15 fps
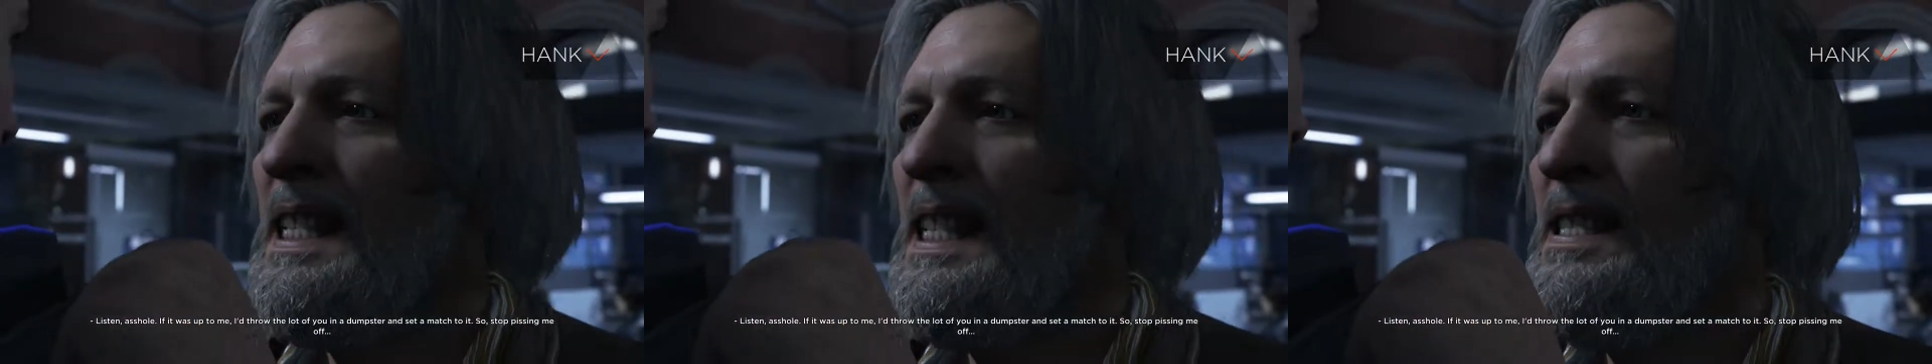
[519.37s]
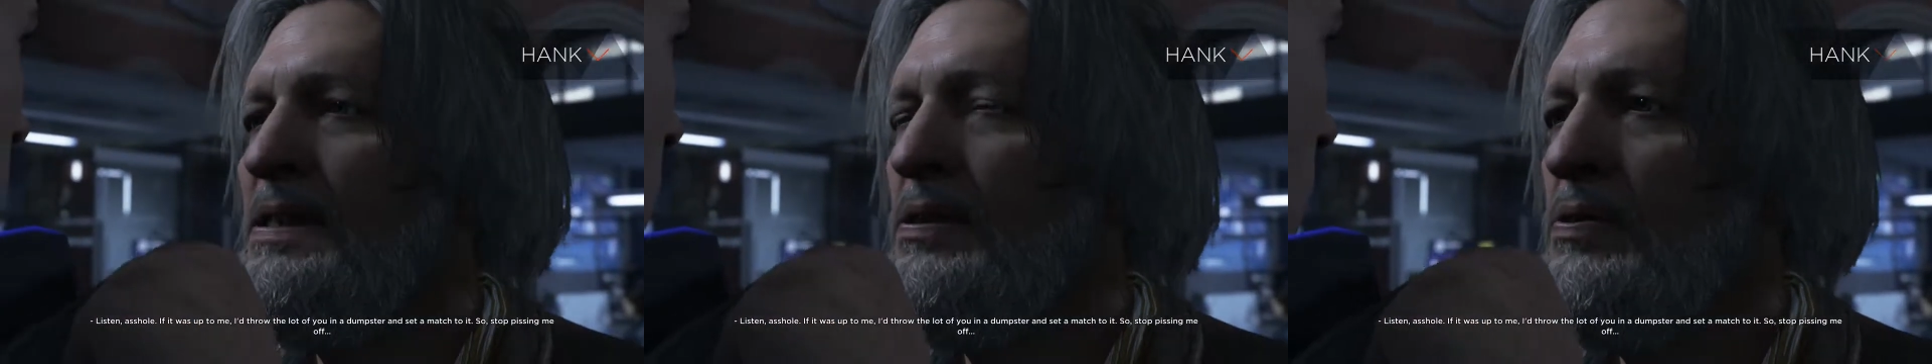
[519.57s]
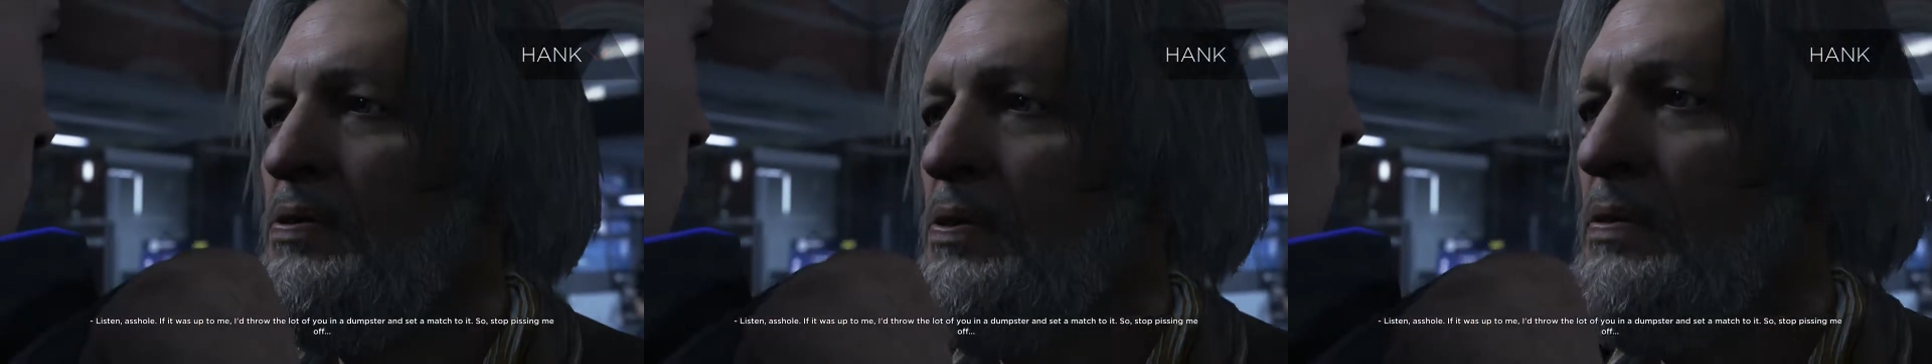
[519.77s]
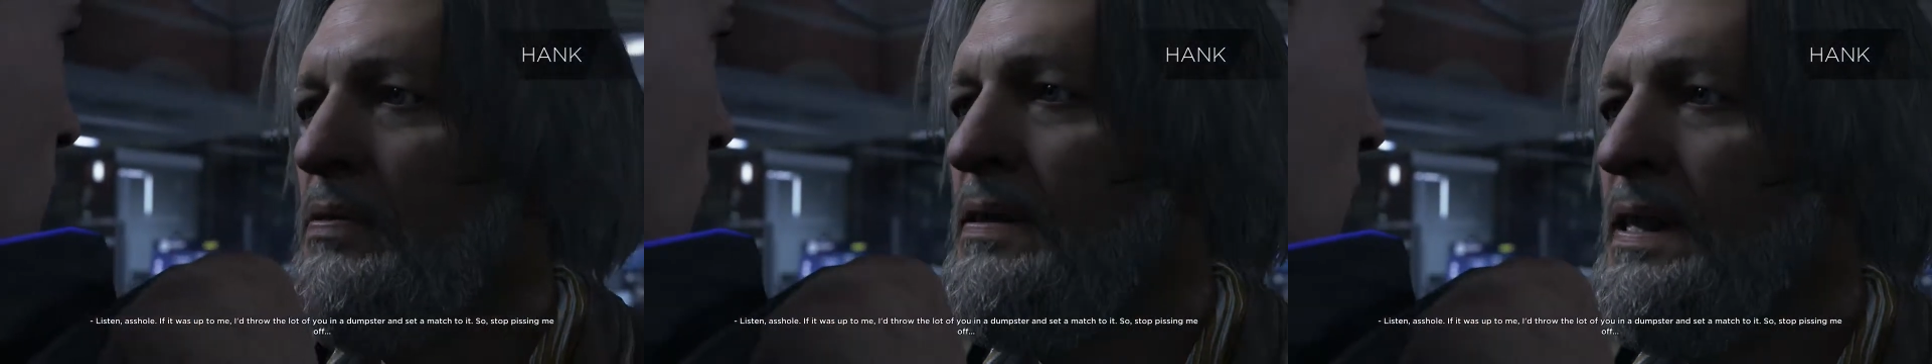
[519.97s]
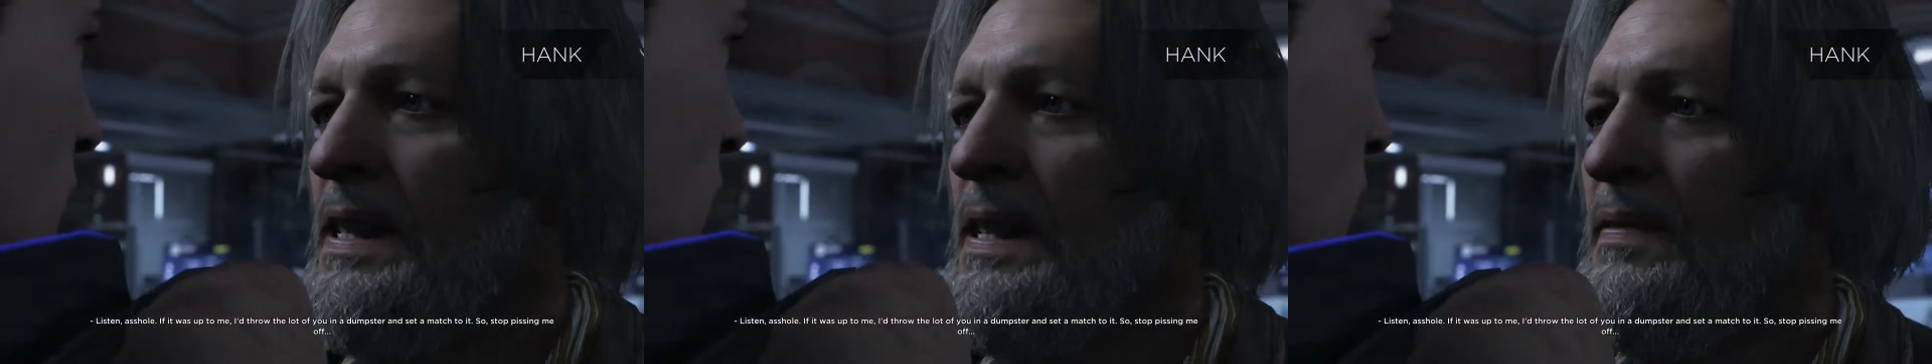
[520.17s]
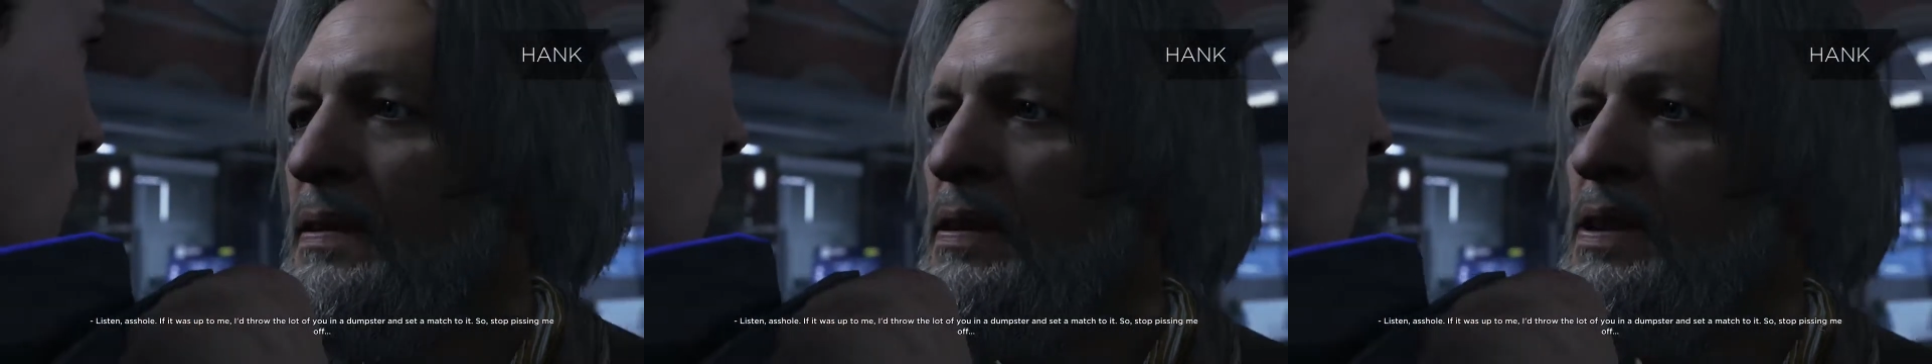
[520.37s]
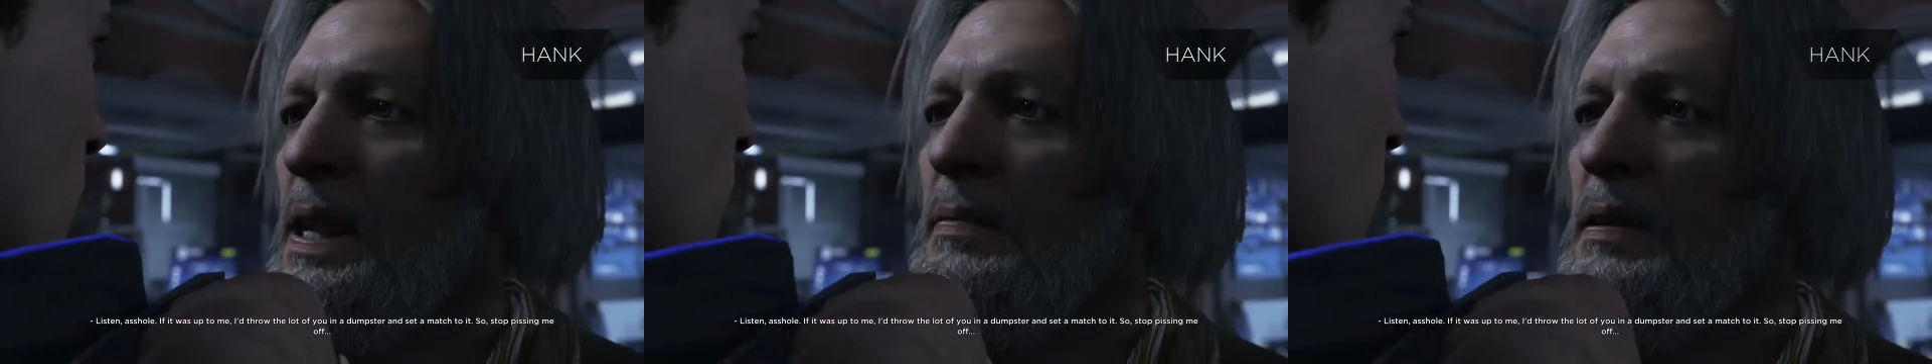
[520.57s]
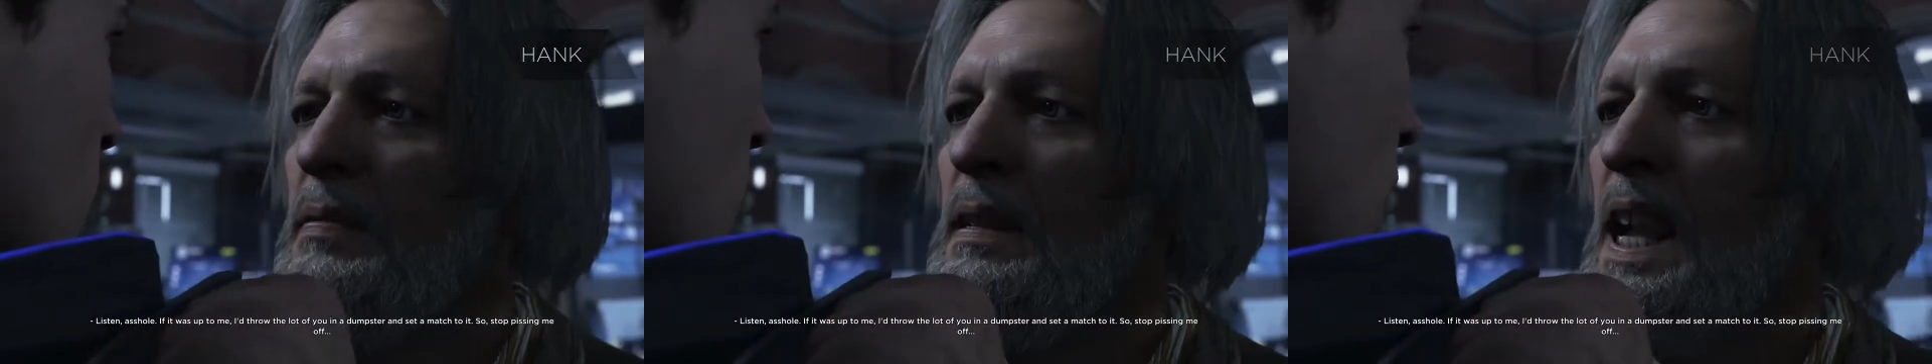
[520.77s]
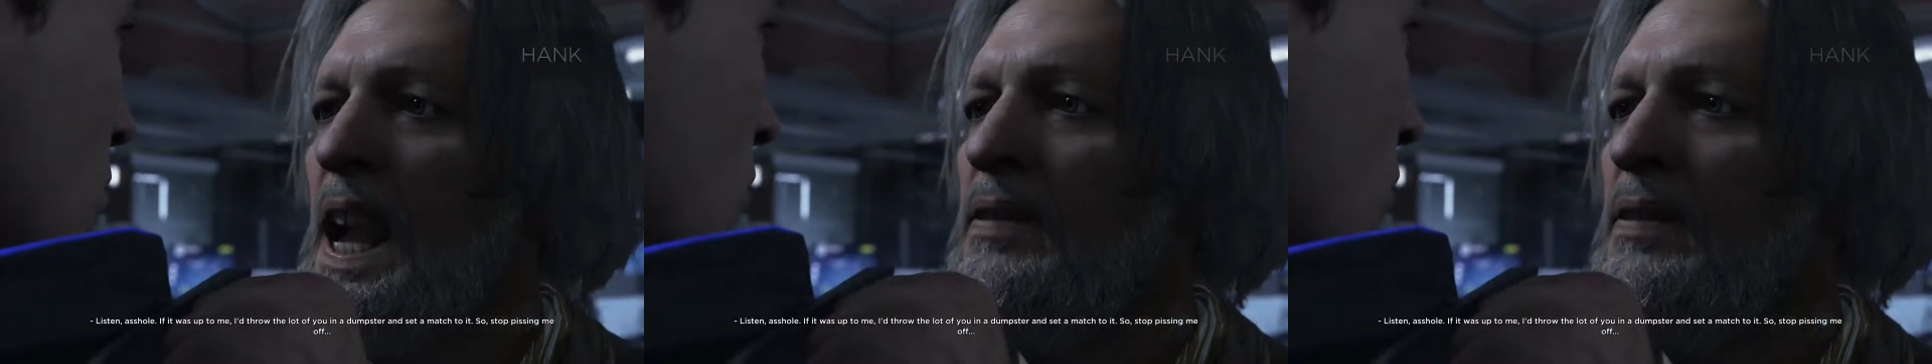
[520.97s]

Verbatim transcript: asshole. If it was up to me,